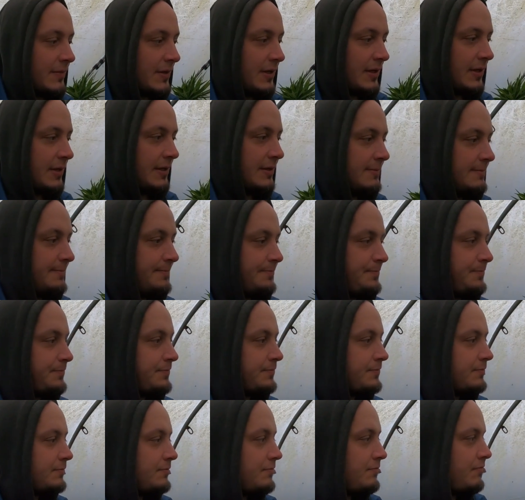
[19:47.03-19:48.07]
And
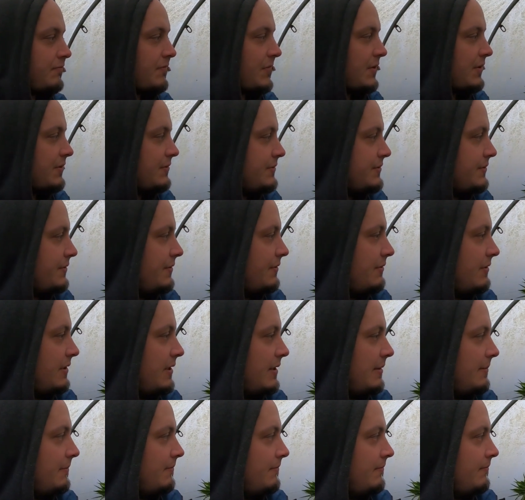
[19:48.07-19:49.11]

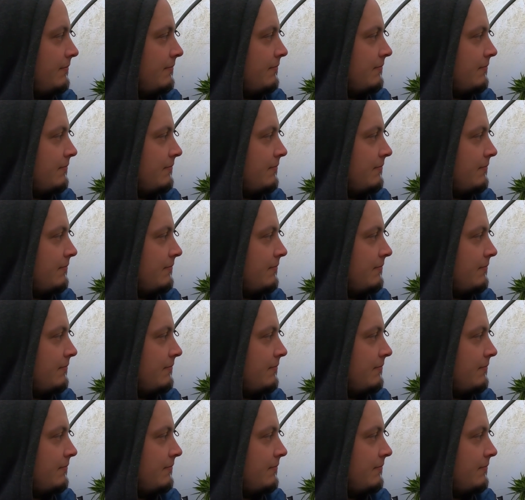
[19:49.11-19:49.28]
so